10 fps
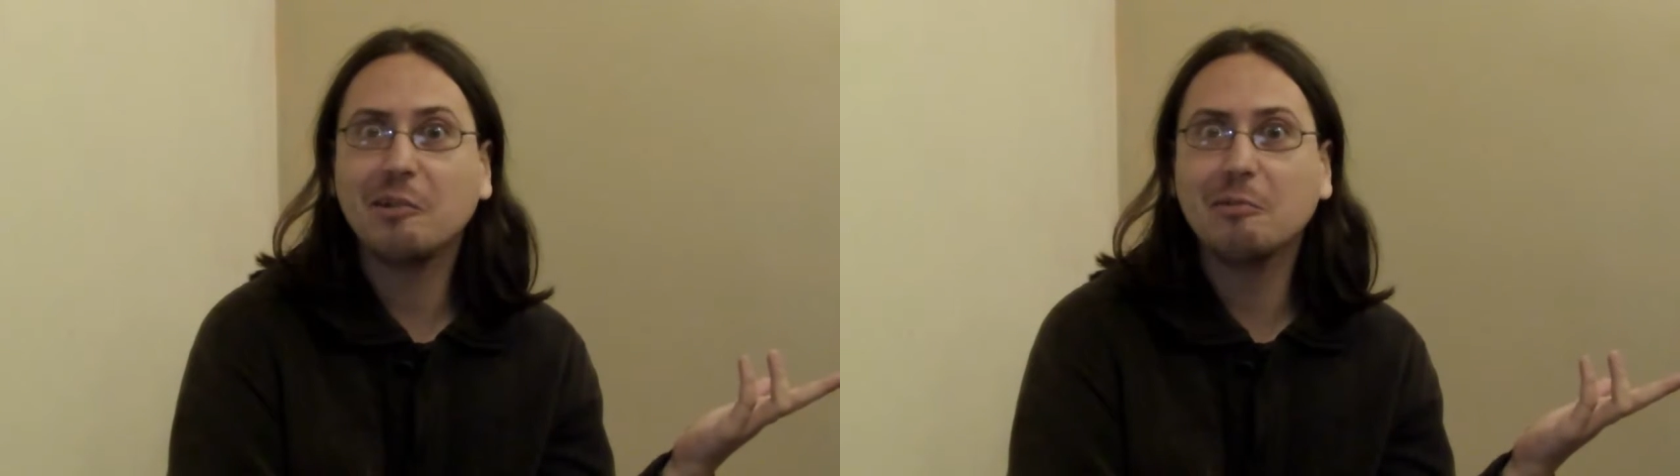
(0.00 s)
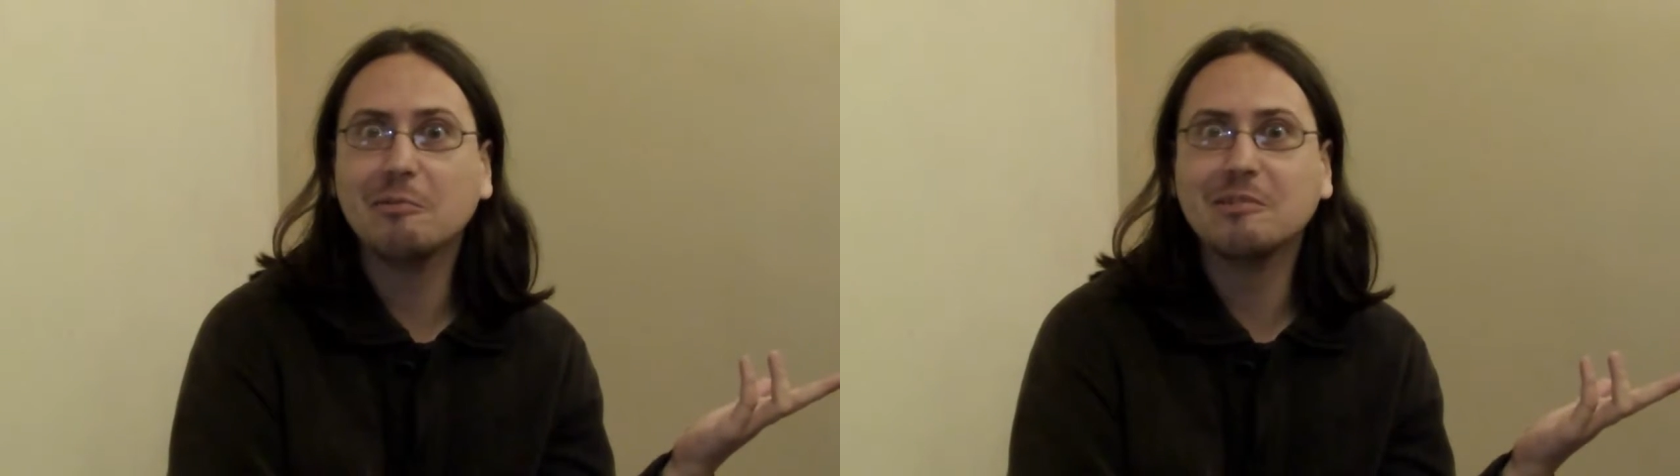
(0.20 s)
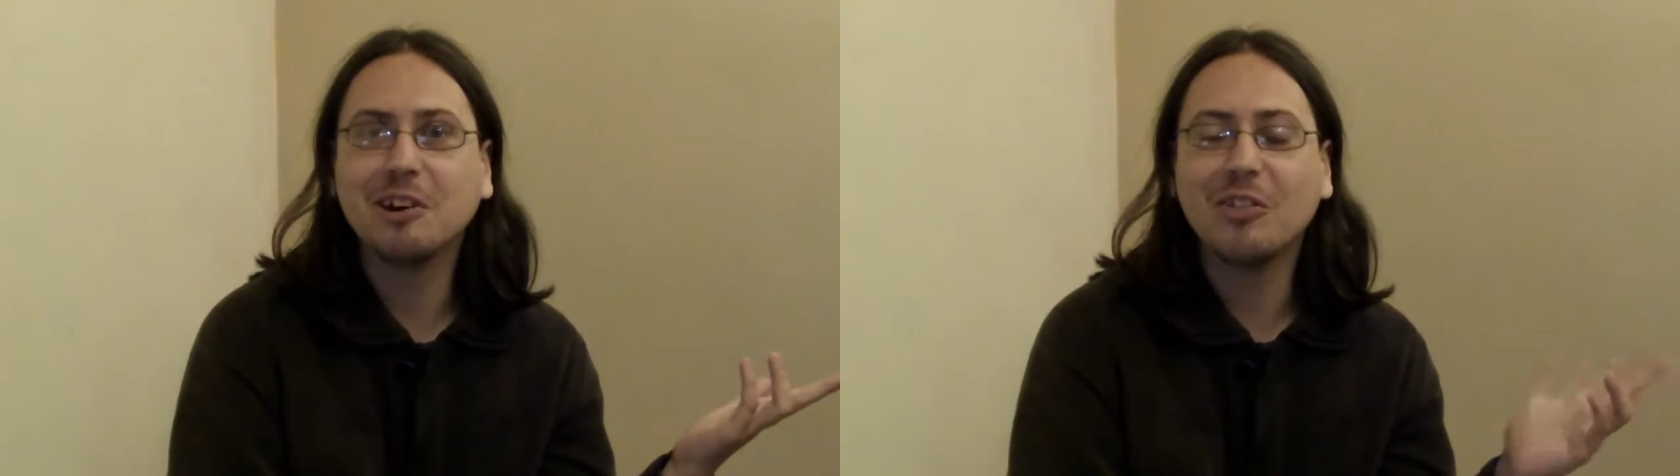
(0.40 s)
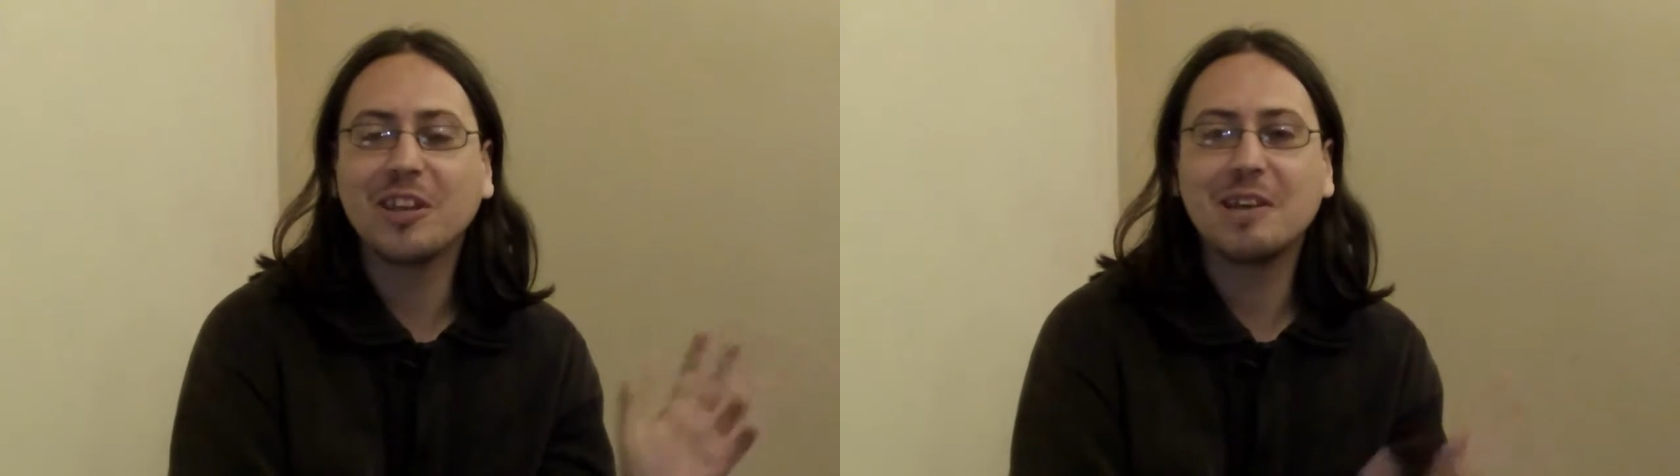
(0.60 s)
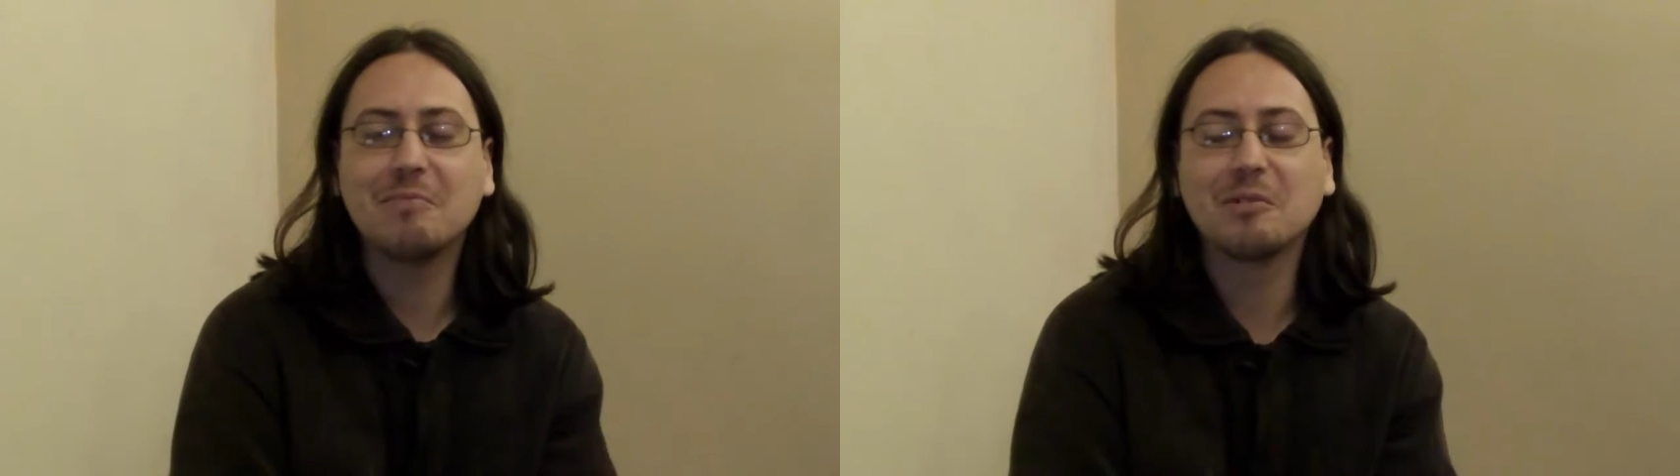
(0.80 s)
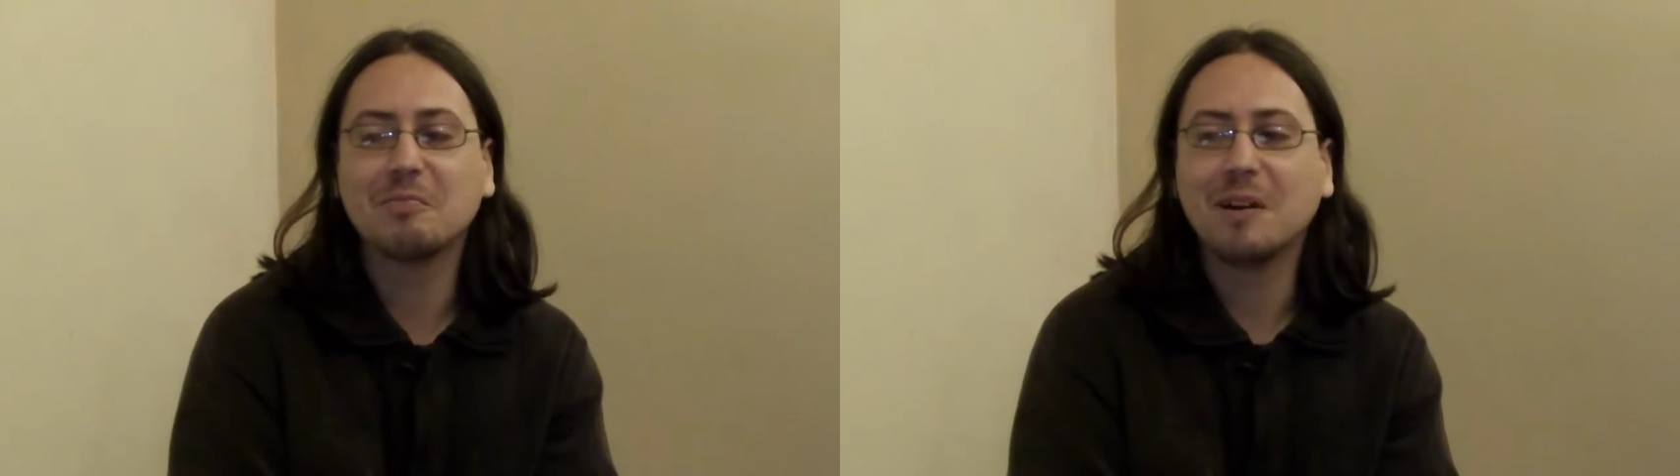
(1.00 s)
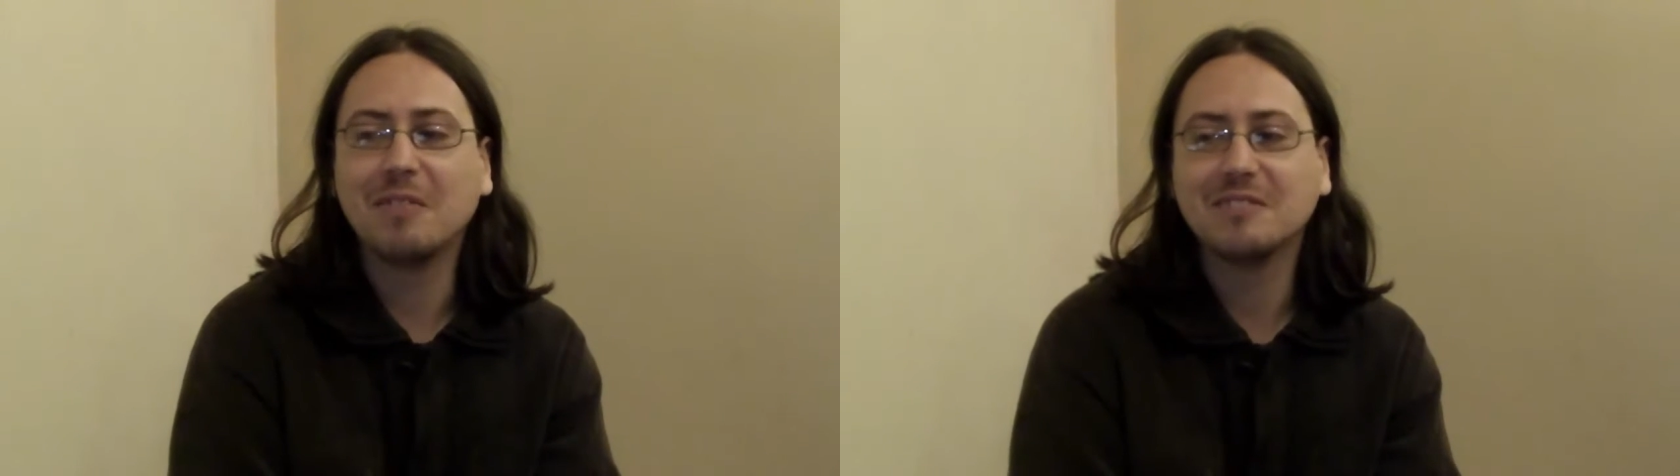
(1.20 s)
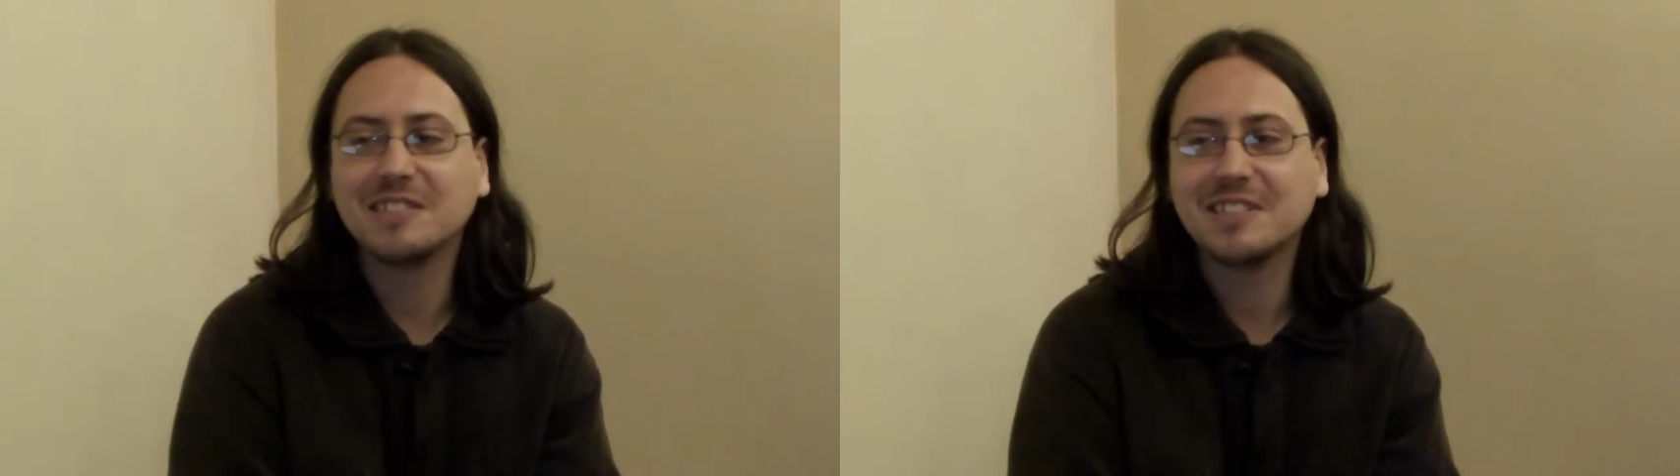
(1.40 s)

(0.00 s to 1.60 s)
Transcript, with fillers: use on the keyboard and mouse.